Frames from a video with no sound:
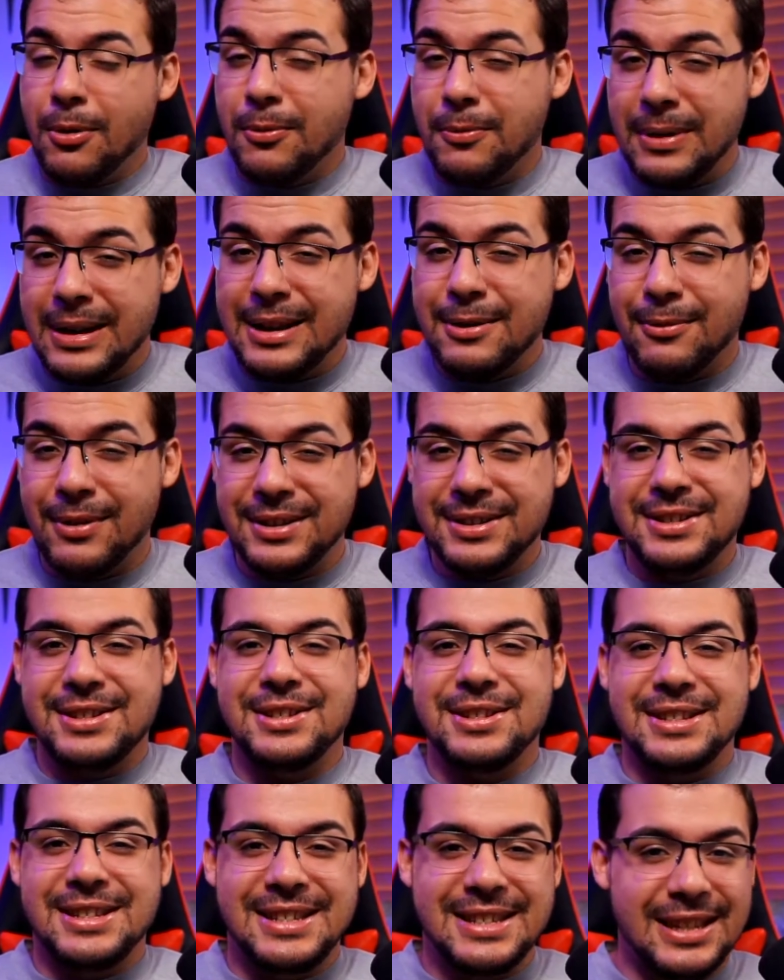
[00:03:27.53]
really wants to
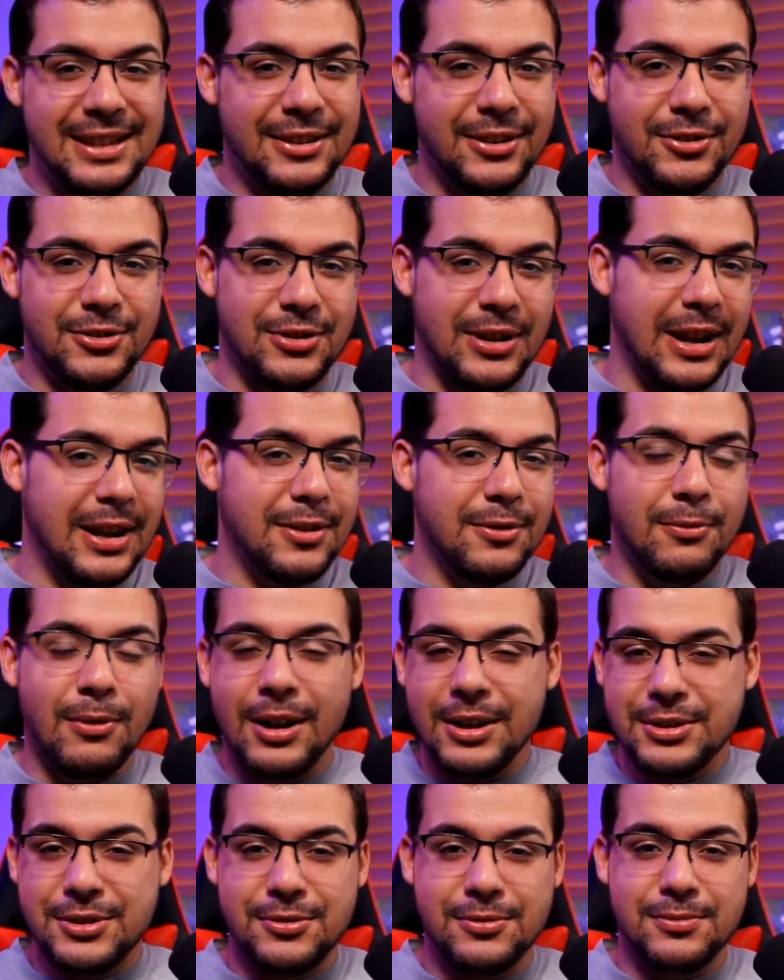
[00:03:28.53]
just sit there trying to
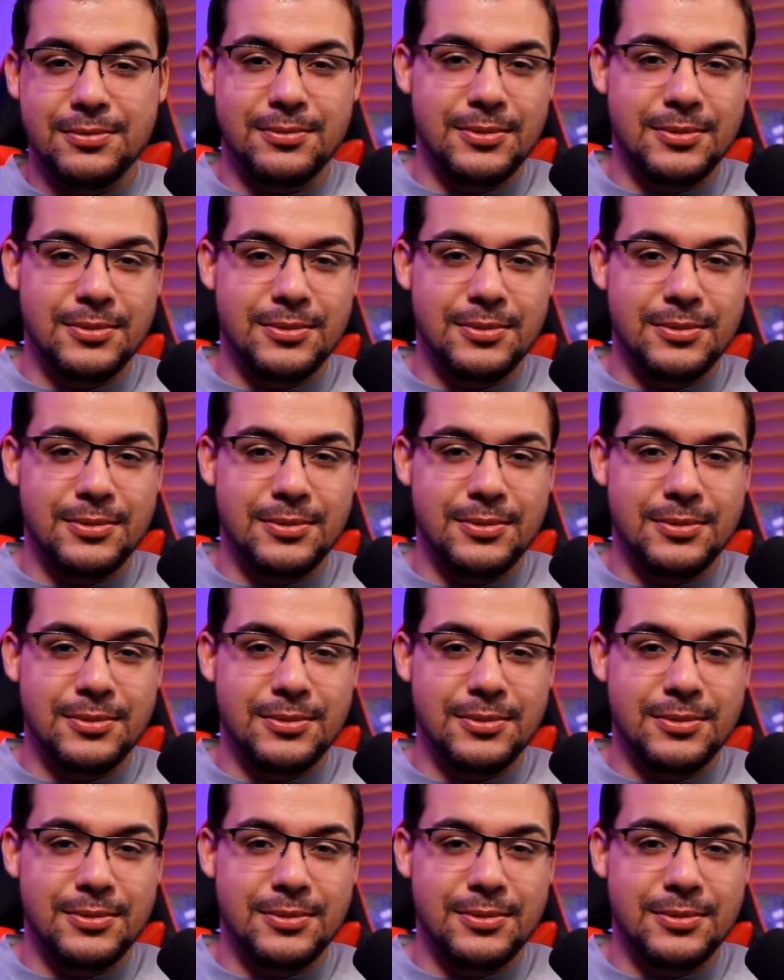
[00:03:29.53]
watch you,